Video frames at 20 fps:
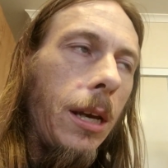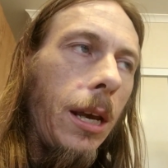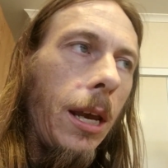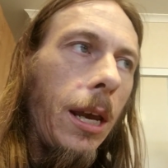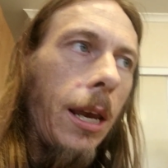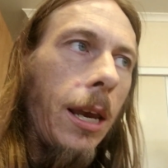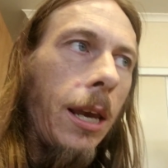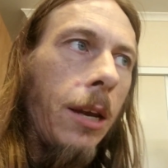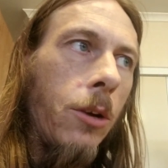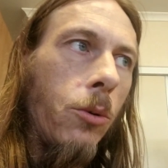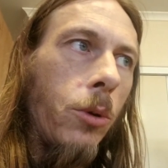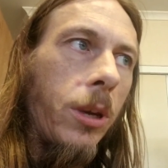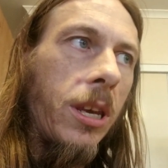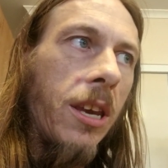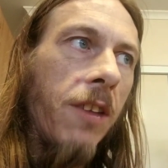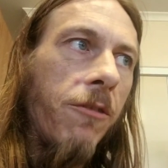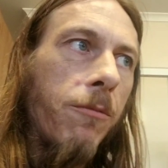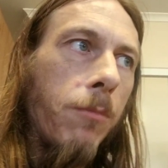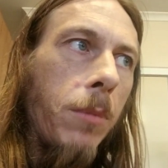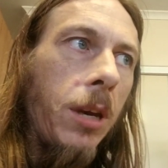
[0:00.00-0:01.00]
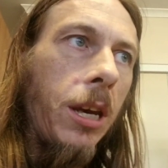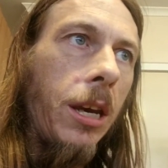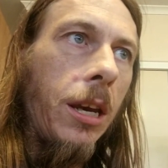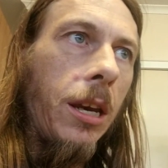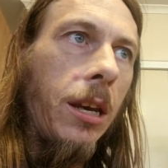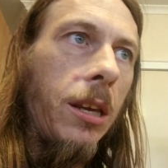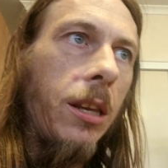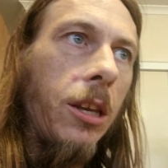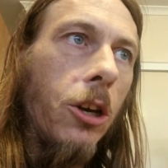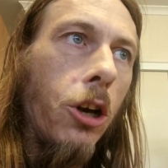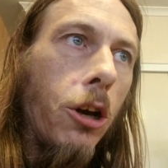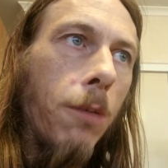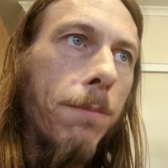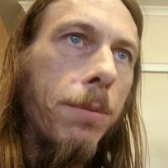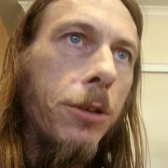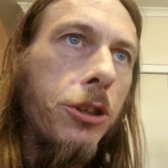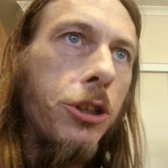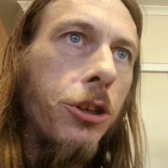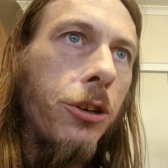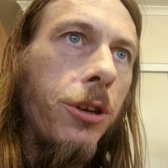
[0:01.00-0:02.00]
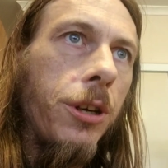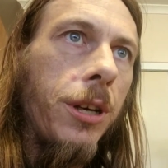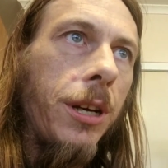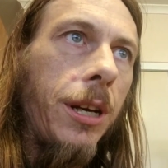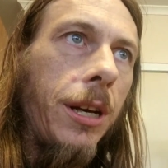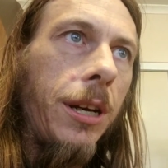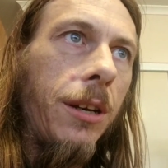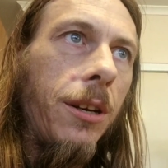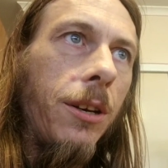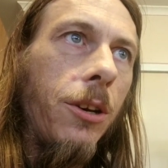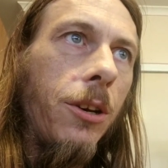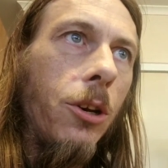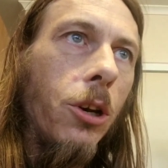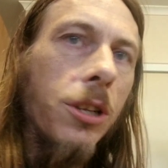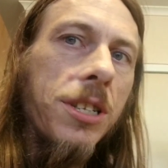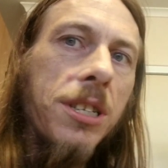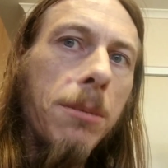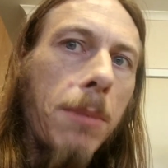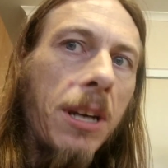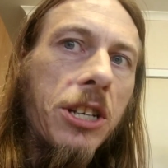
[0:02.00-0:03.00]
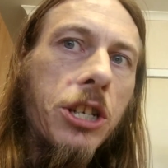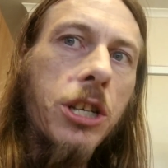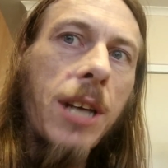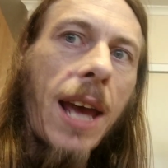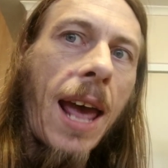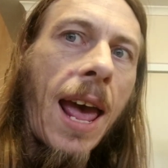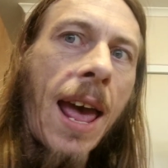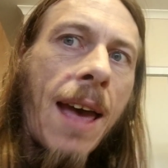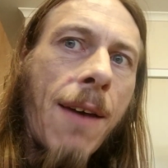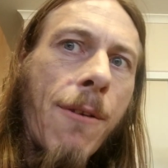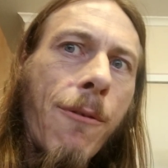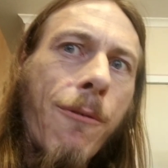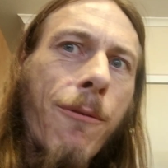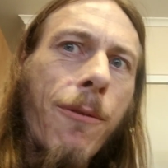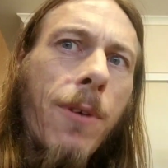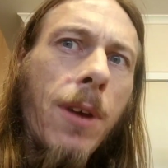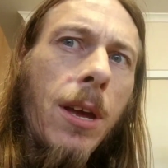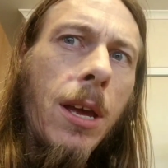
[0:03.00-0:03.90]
it'll give me the opportunity not so much to have